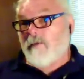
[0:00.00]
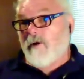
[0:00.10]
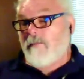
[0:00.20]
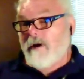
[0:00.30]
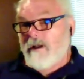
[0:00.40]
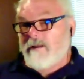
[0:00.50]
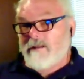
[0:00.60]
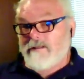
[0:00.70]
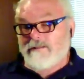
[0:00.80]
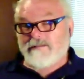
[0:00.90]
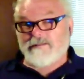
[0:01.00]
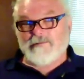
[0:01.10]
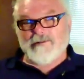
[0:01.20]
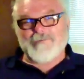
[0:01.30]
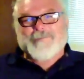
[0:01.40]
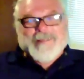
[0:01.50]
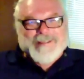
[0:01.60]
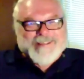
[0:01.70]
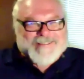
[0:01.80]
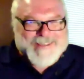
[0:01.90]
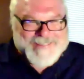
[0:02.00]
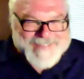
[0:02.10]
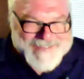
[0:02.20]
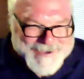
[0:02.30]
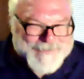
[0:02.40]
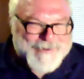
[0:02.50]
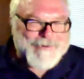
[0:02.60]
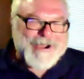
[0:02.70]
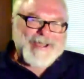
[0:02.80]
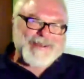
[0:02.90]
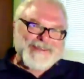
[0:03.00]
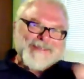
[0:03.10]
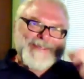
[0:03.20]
all my kids still love me and they think I'm all right.